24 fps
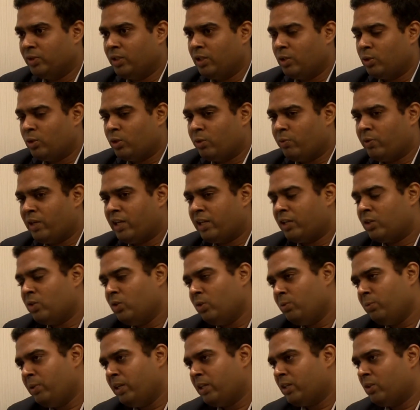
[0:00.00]
So when I
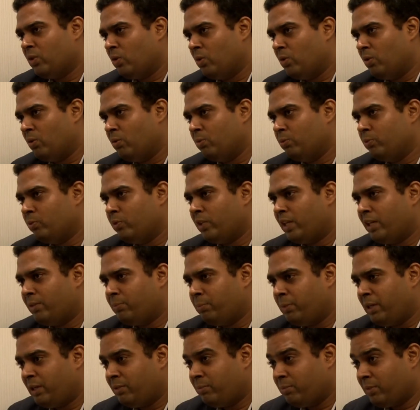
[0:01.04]
go back home, when I
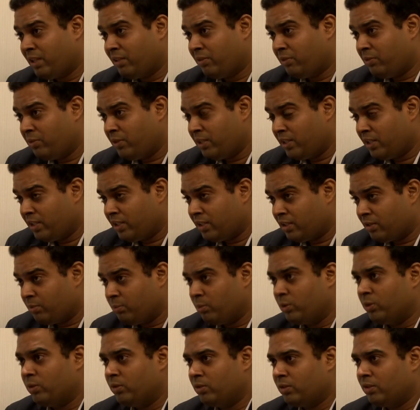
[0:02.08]
pick my physics
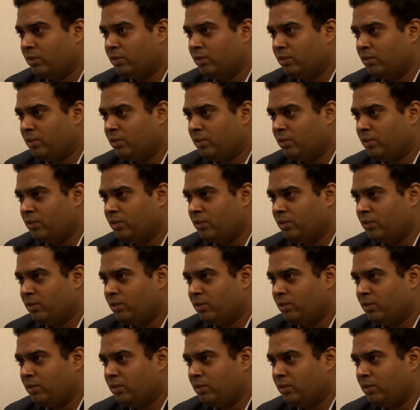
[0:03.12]
book,